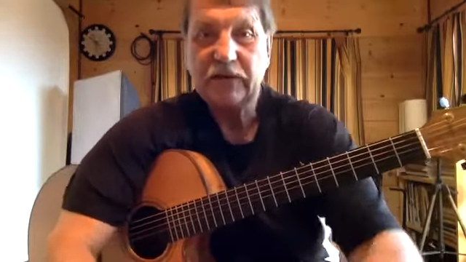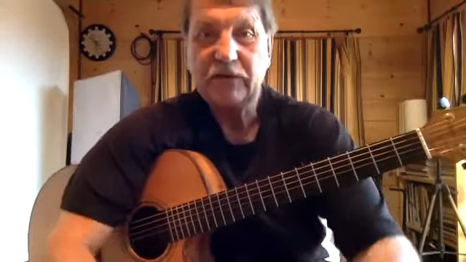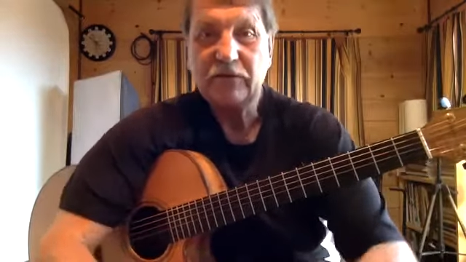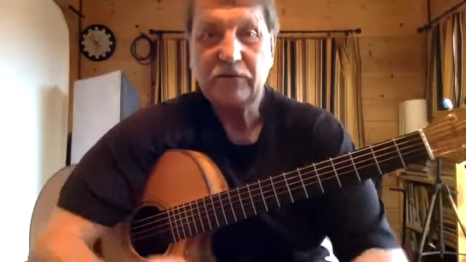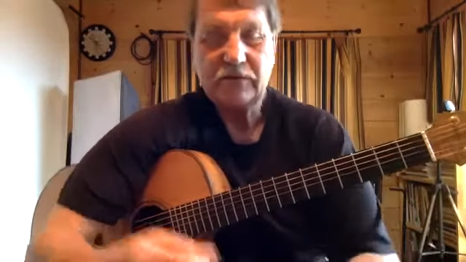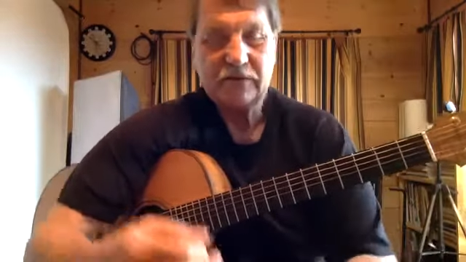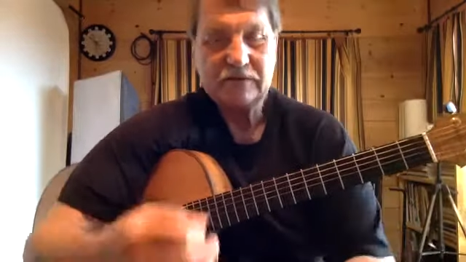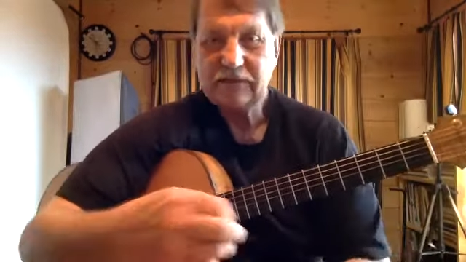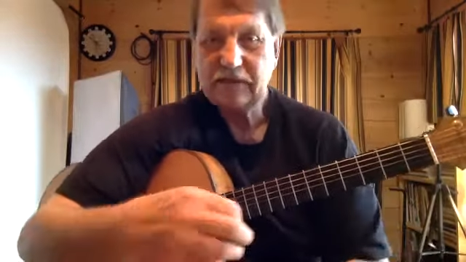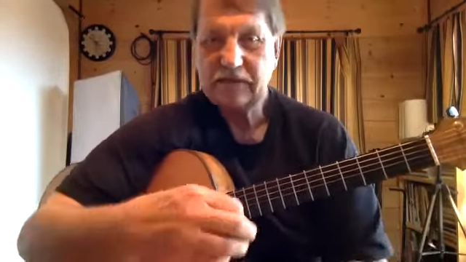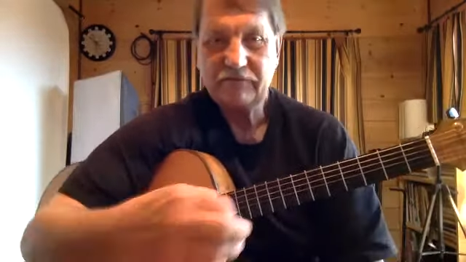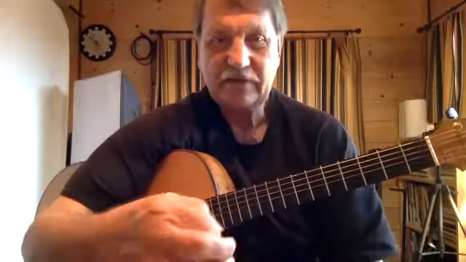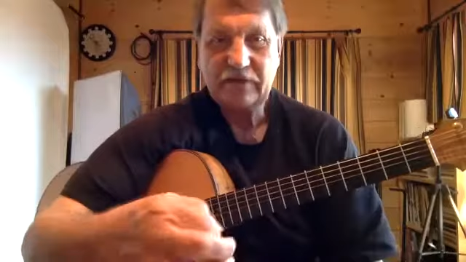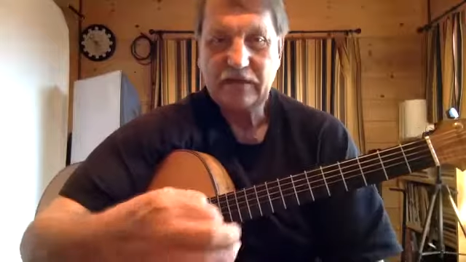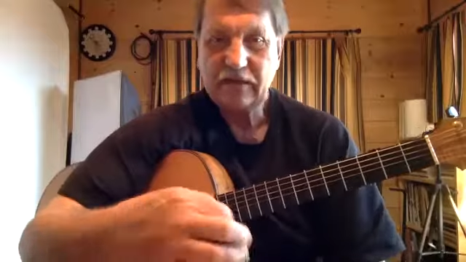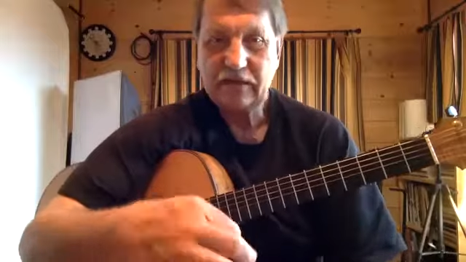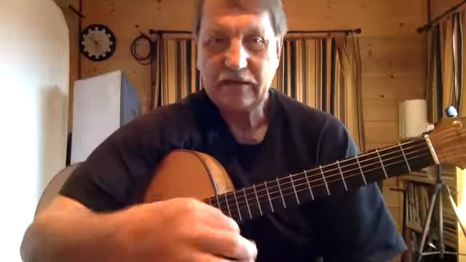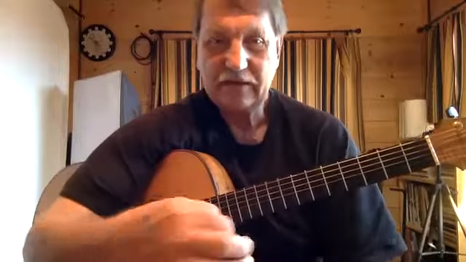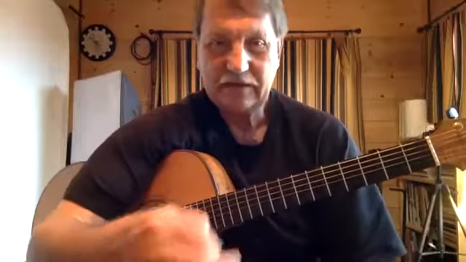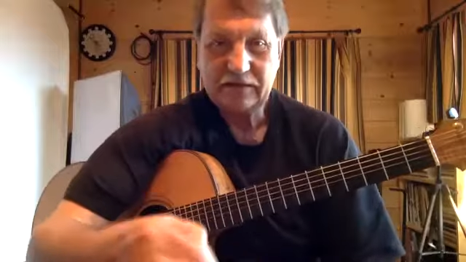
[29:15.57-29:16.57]
You know, it doesn't have any
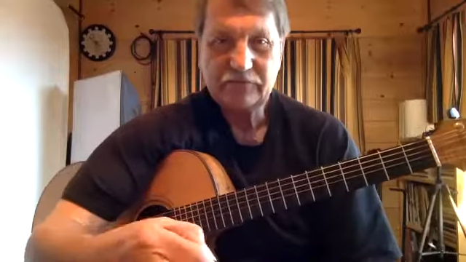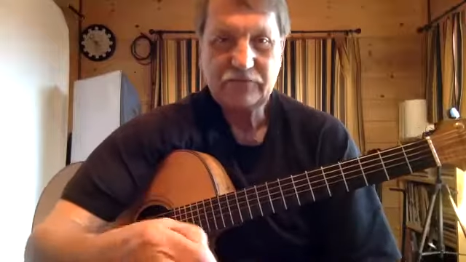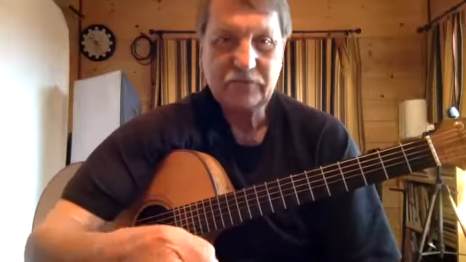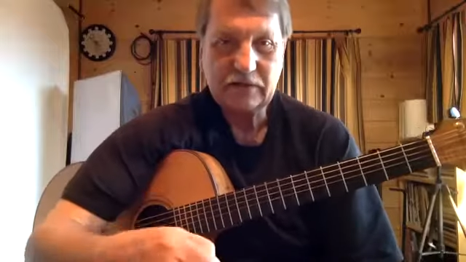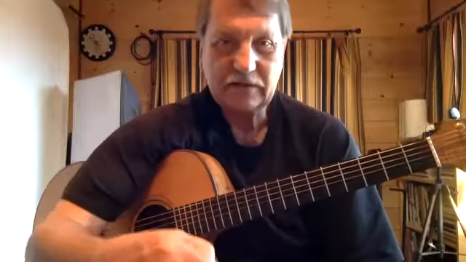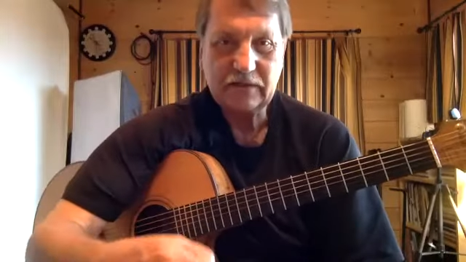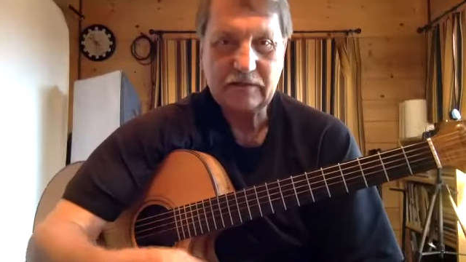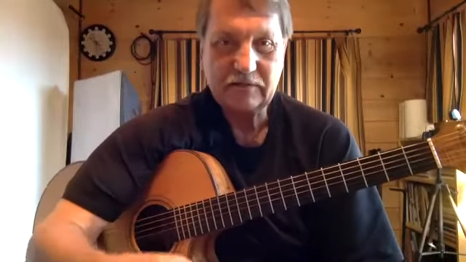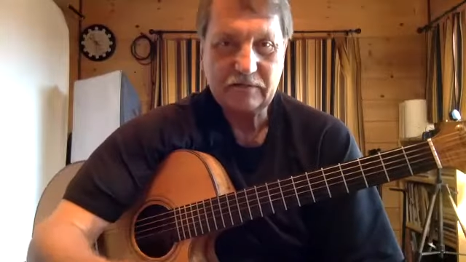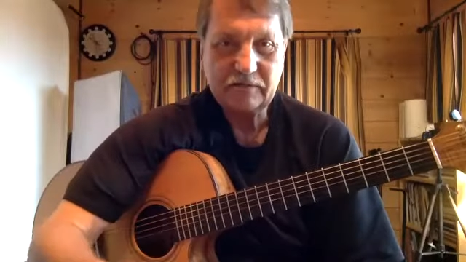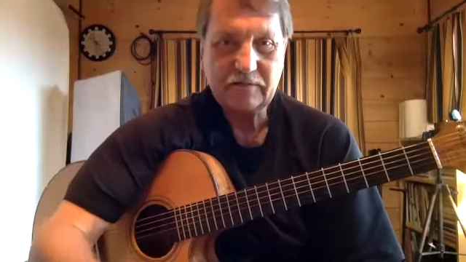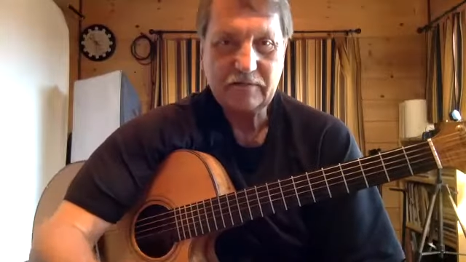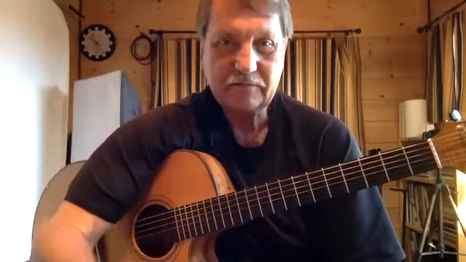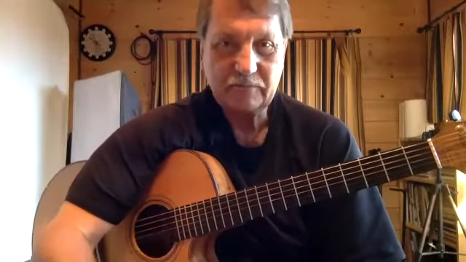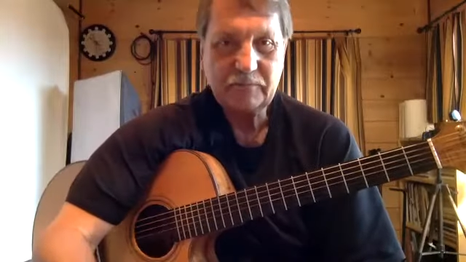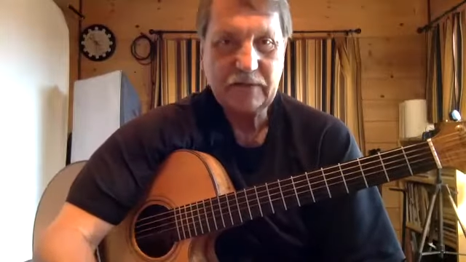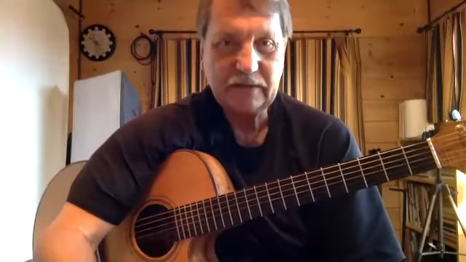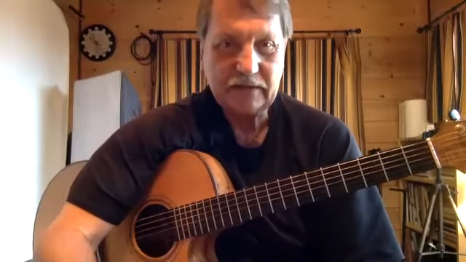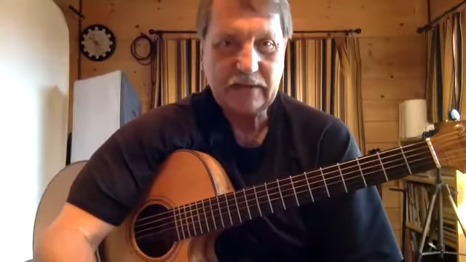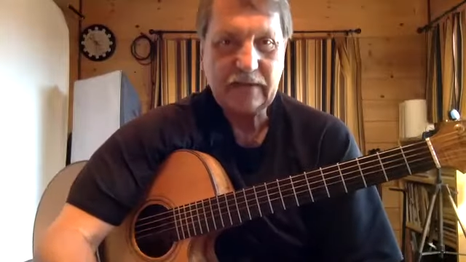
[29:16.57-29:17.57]
kind of intricate
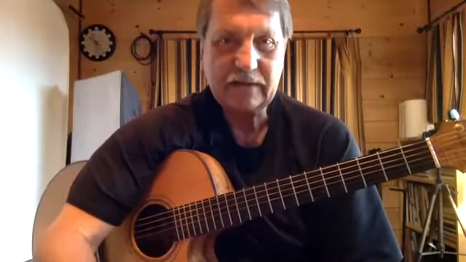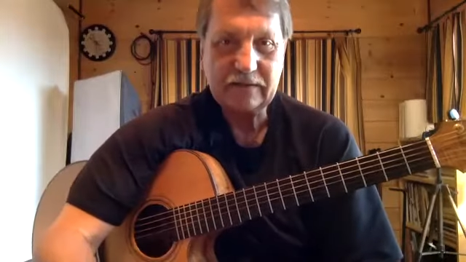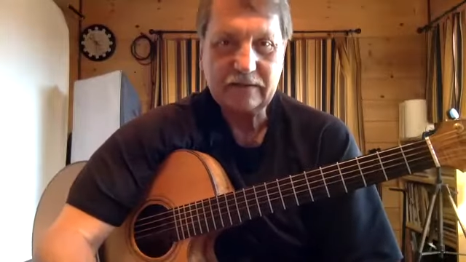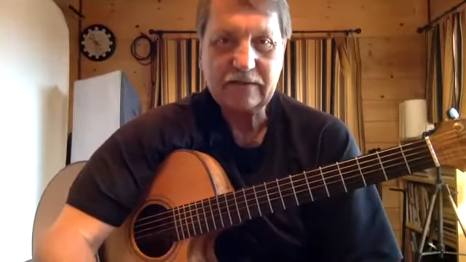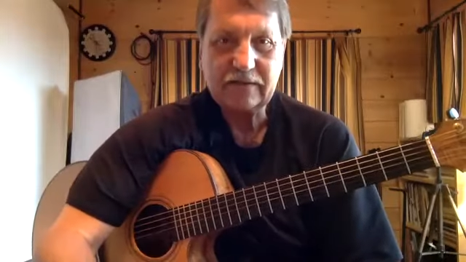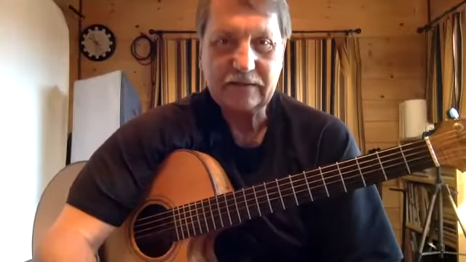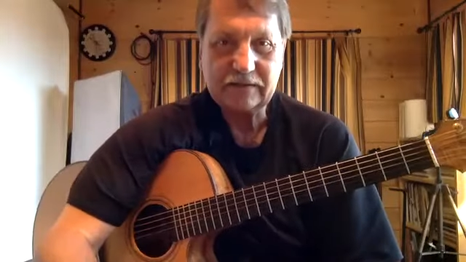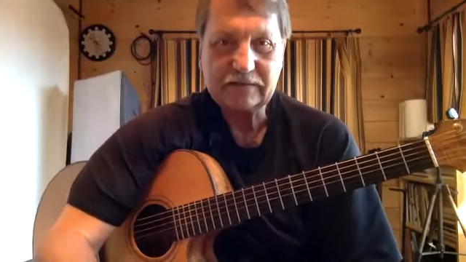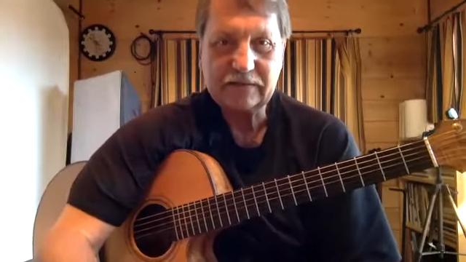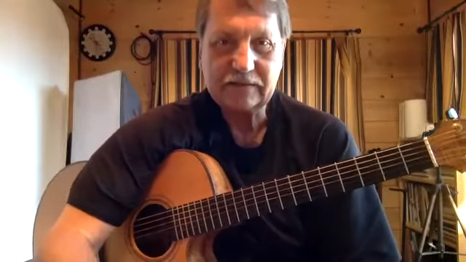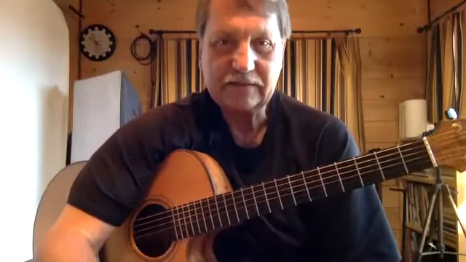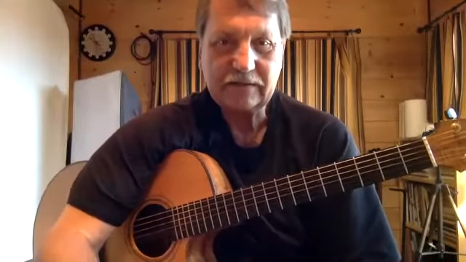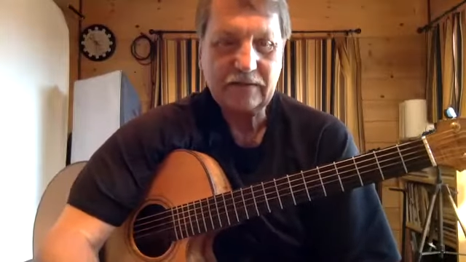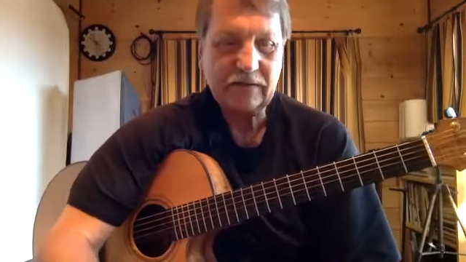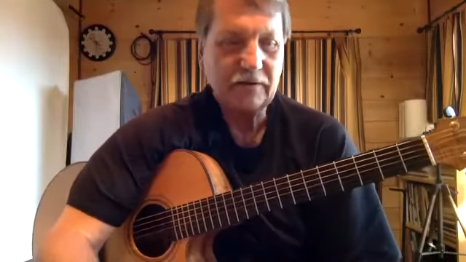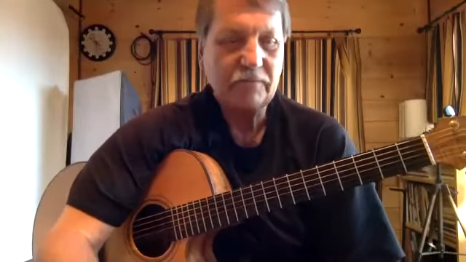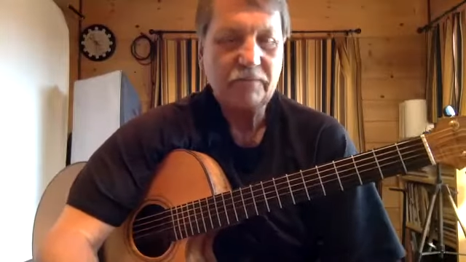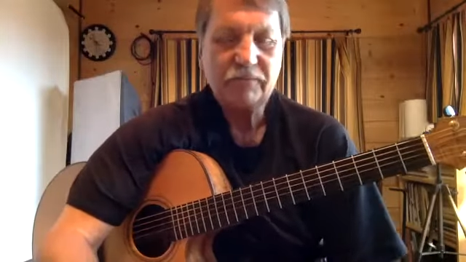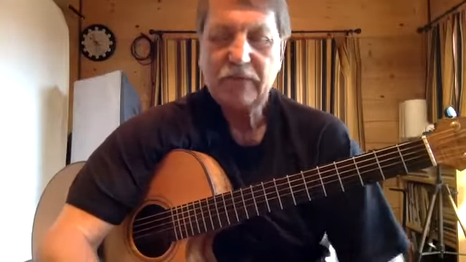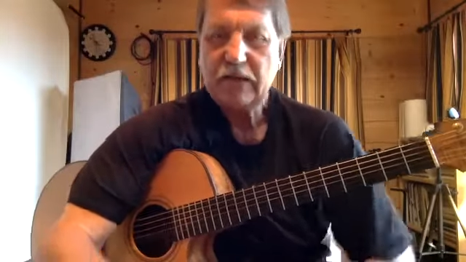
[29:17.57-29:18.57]
picking and things in
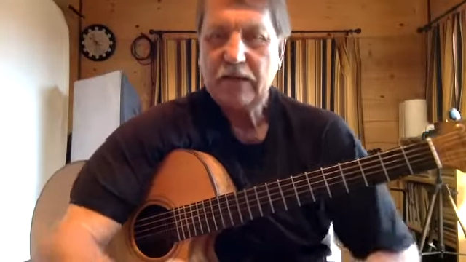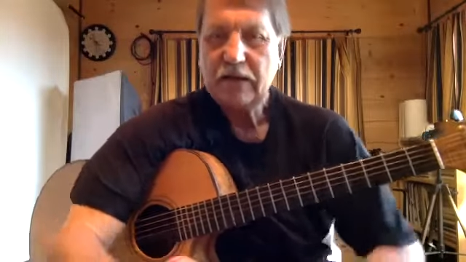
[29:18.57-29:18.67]
there.